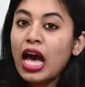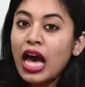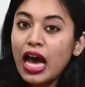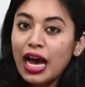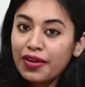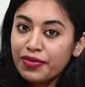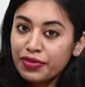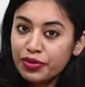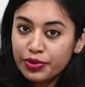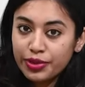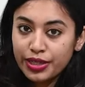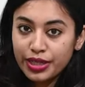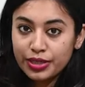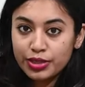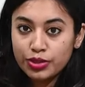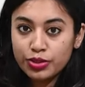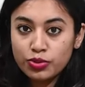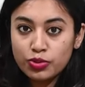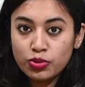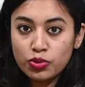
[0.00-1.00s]
how you
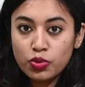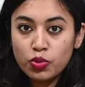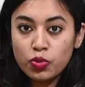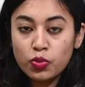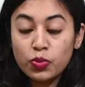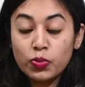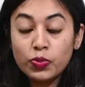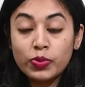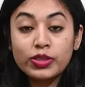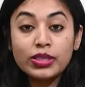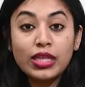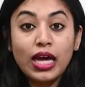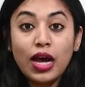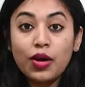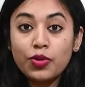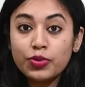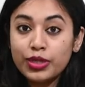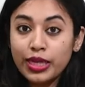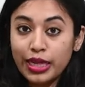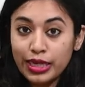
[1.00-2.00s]
can do
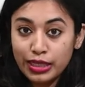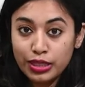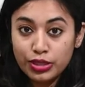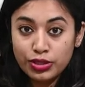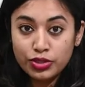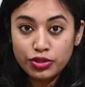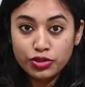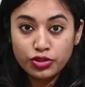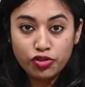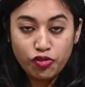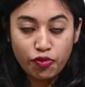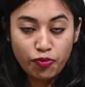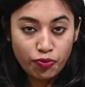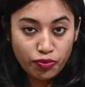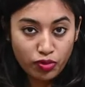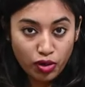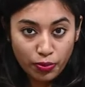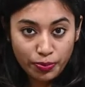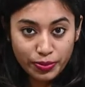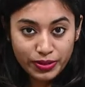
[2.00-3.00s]
without any sort of
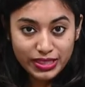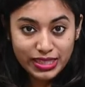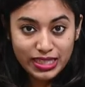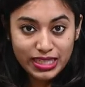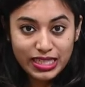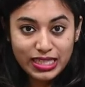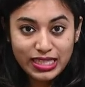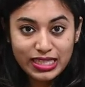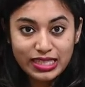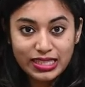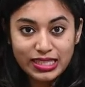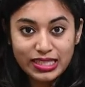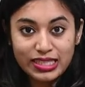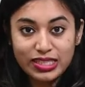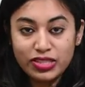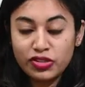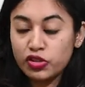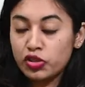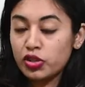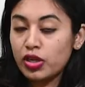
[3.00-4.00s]
properties
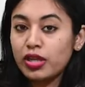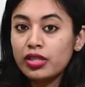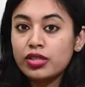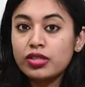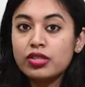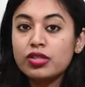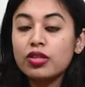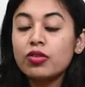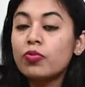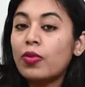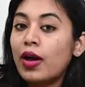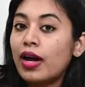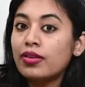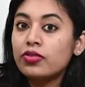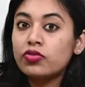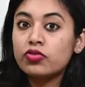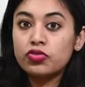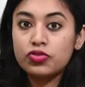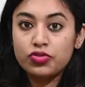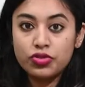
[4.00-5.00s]
just
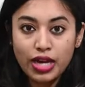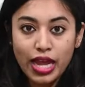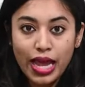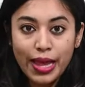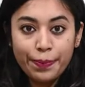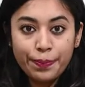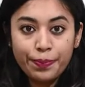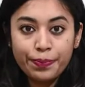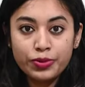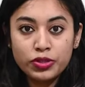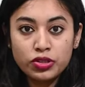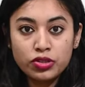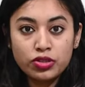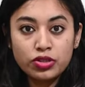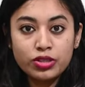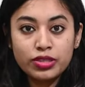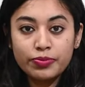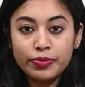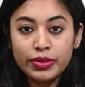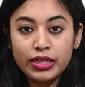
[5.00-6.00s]
one wrap
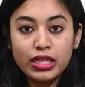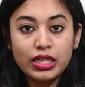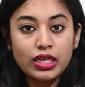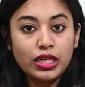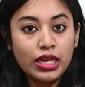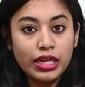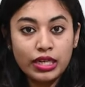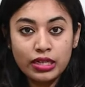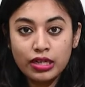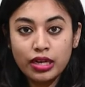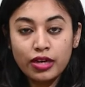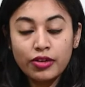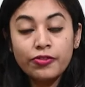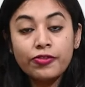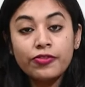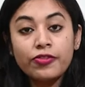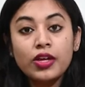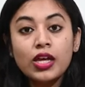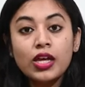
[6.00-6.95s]
should be enough